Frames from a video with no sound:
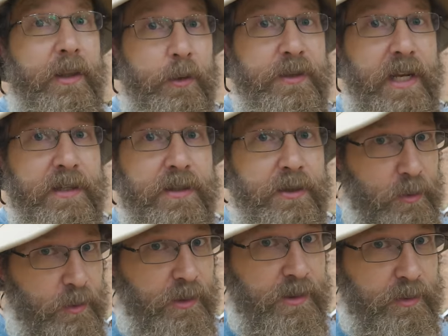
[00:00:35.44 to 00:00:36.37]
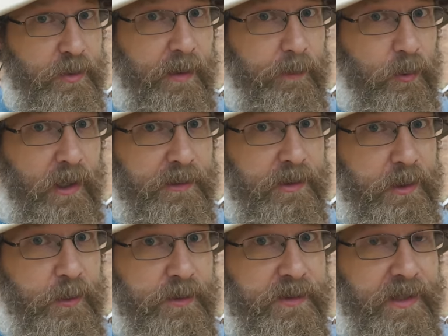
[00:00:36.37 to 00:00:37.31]
In those cases, you could just grab a rock to
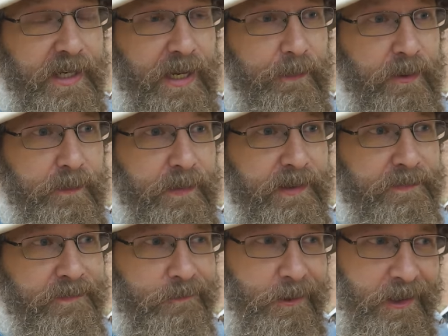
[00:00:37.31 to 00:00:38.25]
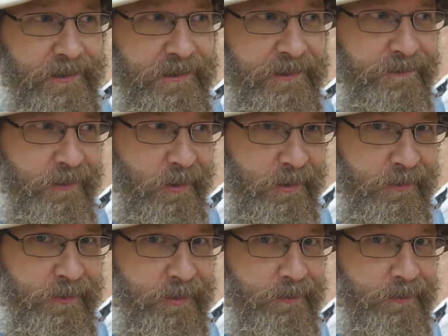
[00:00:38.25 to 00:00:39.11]
use as a hammer, but rocks aren't